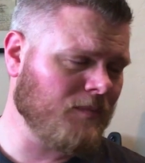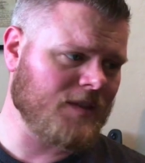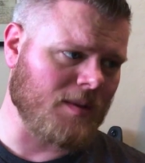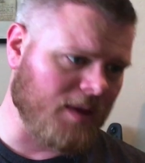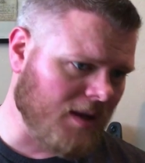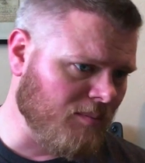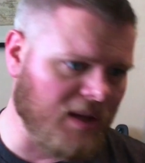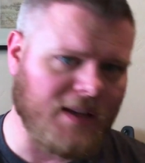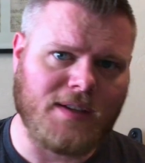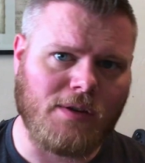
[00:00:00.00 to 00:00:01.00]
Some of the
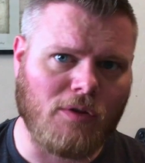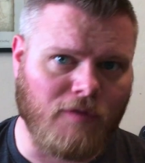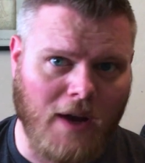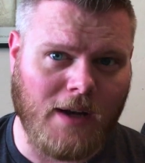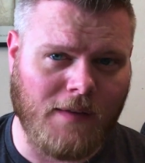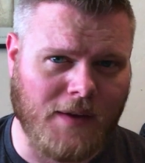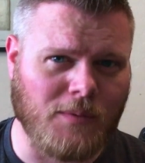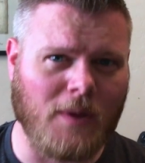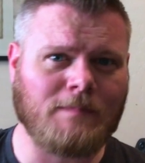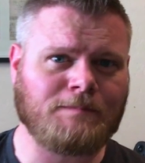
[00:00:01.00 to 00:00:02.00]
complaints that you'll find on this
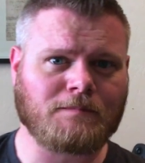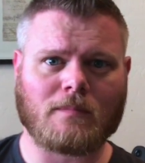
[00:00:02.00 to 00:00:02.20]
one